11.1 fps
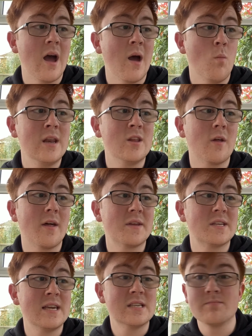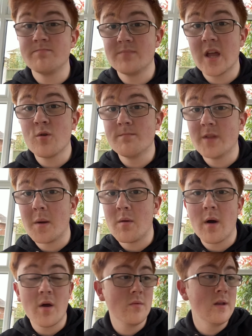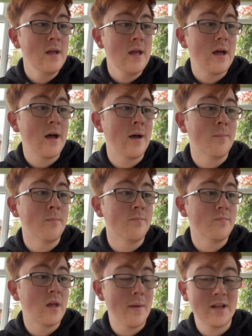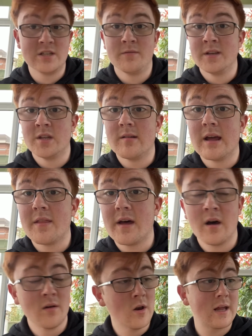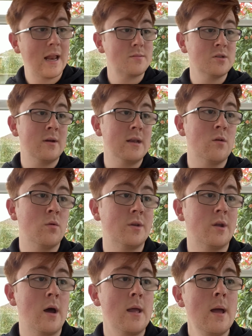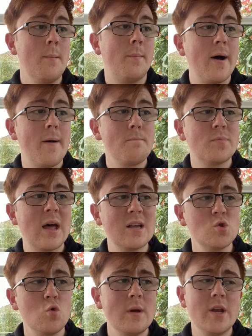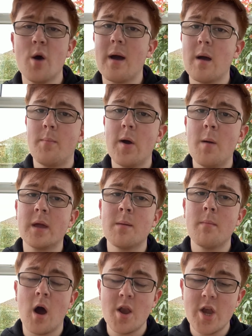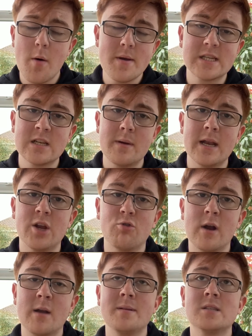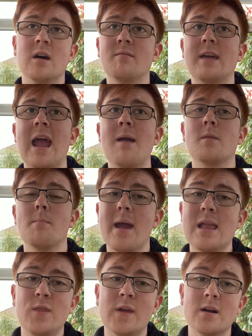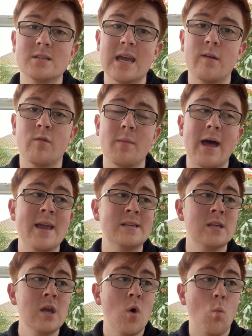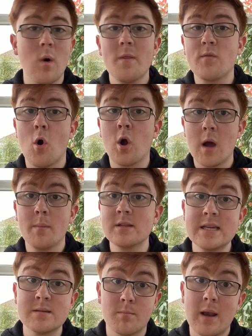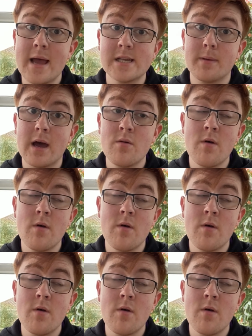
Will he do that this season? No, he won't. Imagine if they do now. I'd look an absolute idiot, wouldn't I? But that's all we know about Birmingham. I know it's going to be an incredibly tough game. The main thing I take from that is, one, they've got a couple of decent players about.